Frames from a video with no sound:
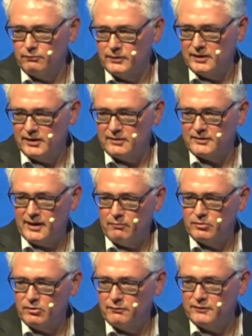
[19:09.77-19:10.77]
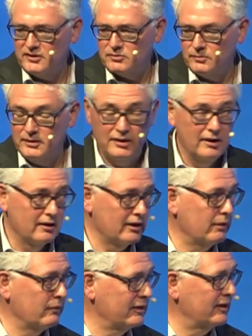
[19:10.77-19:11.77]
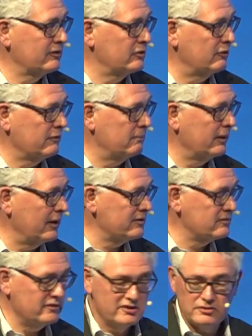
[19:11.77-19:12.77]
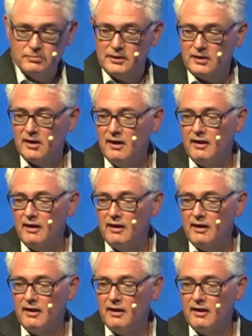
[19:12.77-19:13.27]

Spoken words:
We kicked that one off this week, like we kicked off the PAS this week,